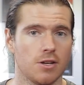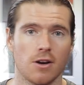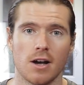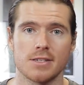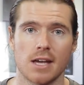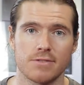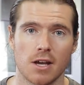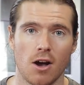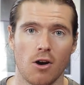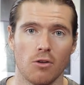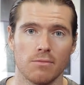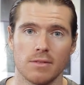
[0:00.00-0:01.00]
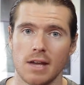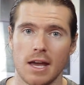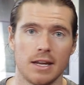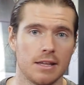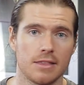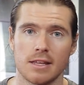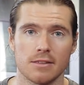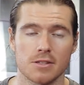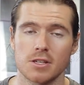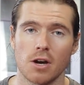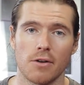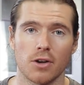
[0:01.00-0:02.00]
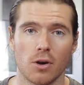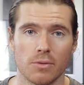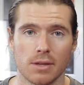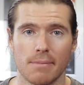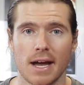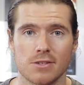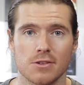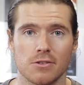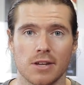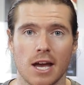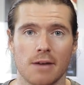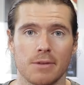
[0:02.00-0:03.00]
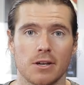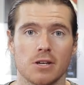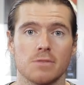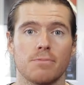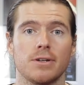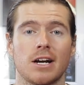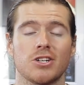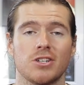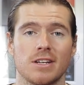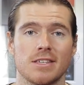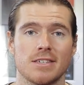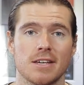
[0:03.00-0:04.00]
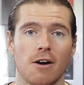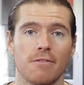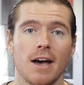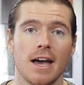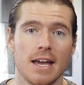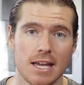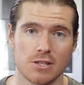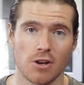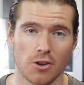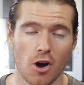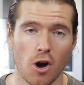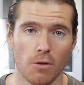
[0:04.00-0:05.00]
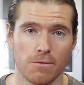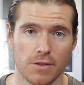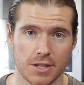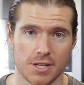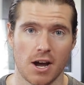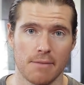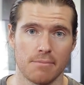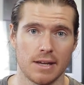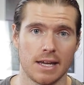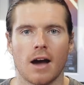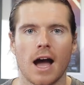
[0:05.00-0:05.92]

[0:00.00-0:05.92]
"You guys have to halt anything that's going on with the Batsuit now because production itself is on hold for the time being."